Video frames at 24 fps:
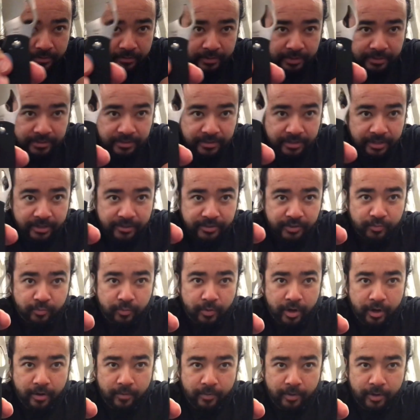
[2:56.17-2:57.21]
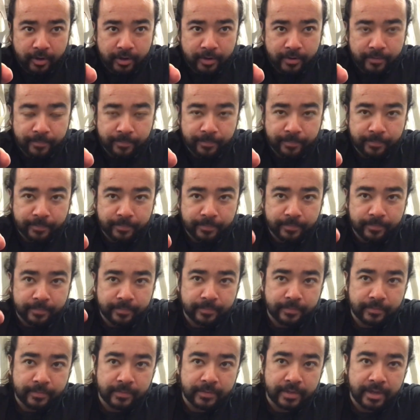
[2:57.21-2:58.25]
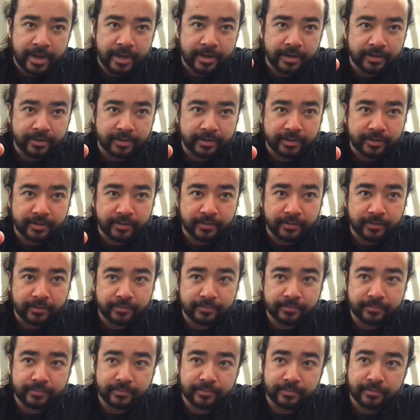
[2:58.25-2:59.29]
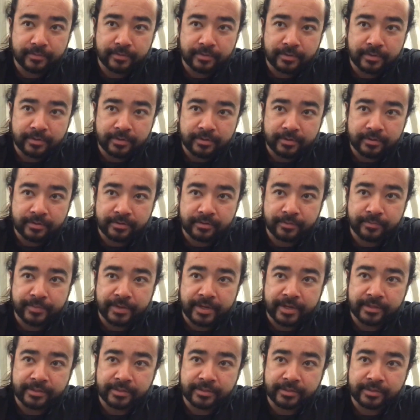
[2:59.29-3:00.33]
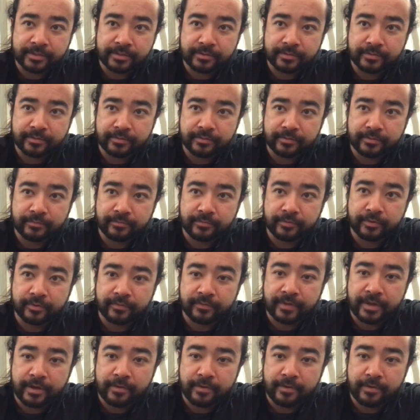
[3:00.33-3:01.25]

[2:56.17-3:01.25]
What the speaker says: that's not a swear word. Analytical is a base, the root of